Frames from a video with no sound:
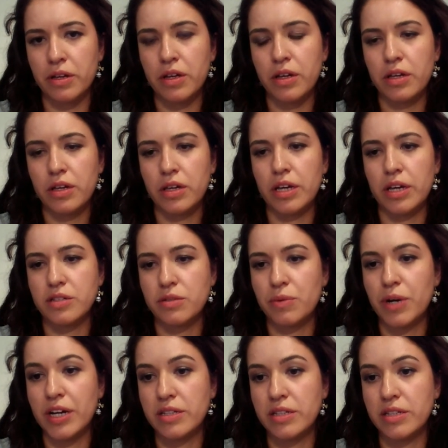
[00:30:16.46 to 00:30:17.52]
He has
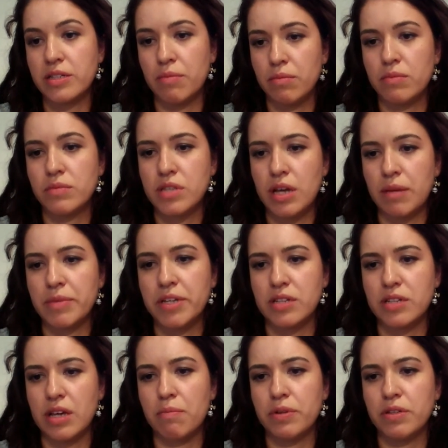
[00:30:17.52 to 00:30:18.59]
quite some
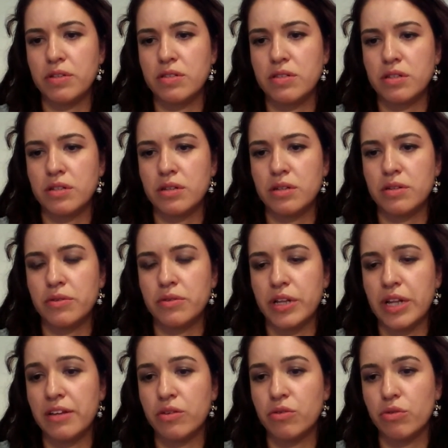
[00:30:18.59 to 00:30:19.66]
examples
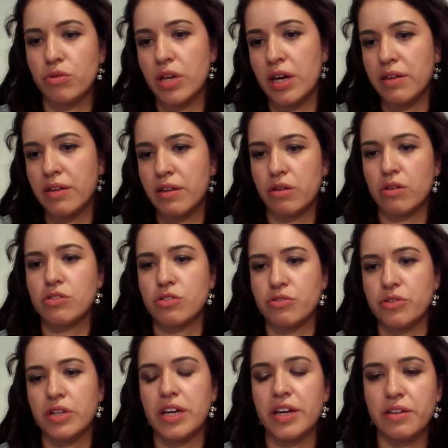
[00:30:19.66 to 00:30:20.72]
related to that, and also
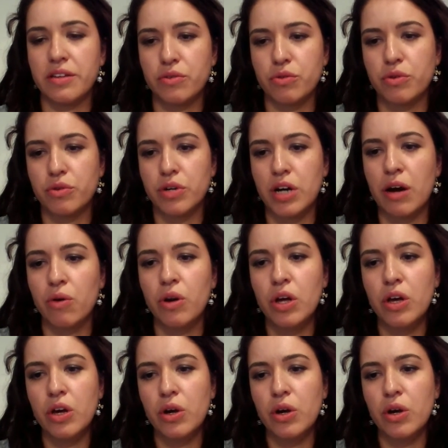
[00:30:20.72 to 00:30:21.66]
related to how